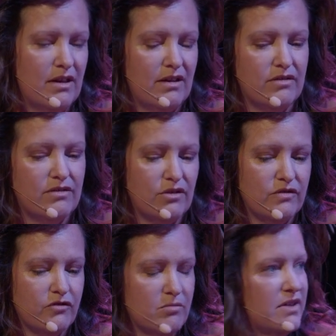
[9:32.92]
in turn
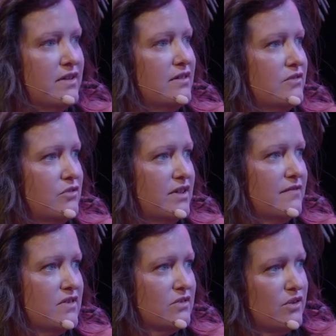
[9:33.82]
for money, to
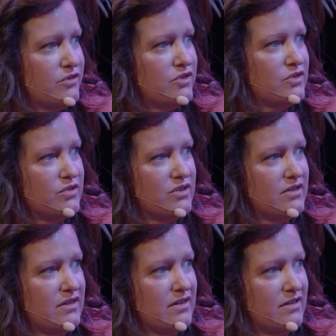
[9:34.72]
give the codes to
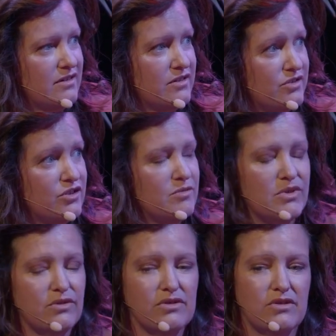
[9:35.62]
the
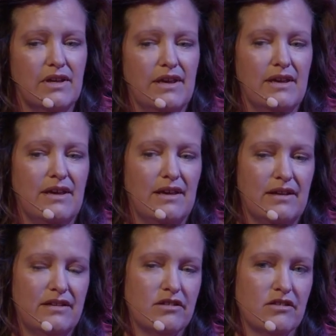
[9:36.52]
terminals.
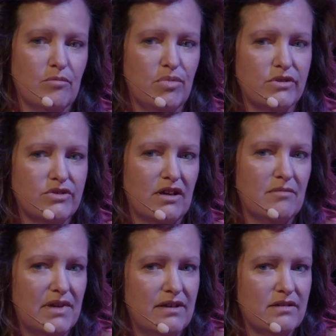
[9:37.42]
And this is a
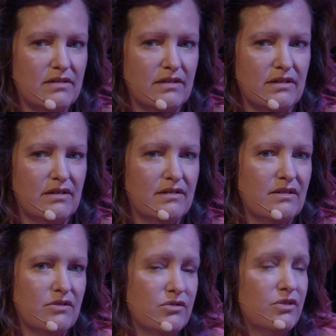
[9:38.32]
blockchain-based
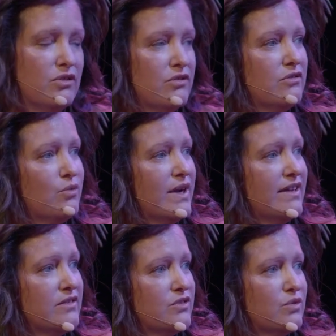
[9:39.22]
secure
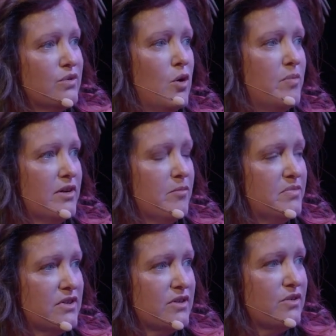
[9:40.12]
way to open up
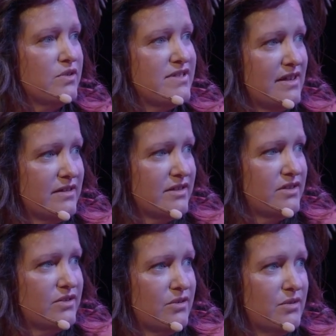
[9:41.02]
the containers.
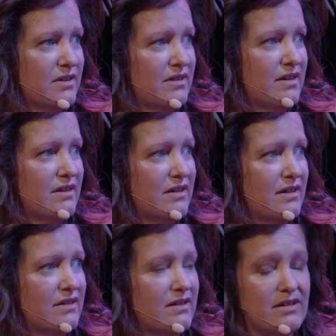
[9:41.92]
So
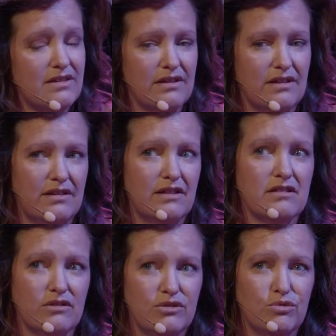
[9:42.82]
that's
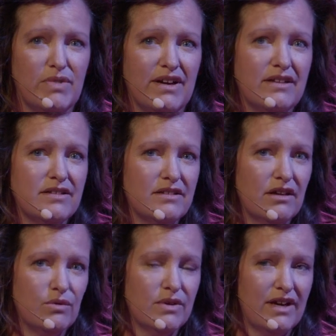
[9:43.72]
a good pilot. And the
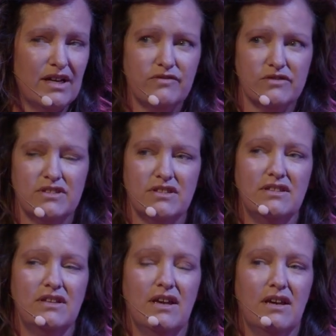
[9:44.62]
other one,
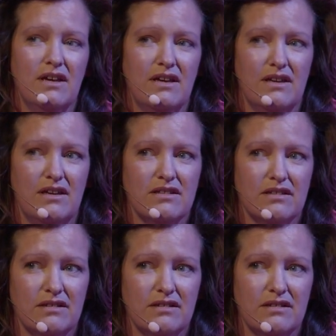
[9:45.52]
I4C, is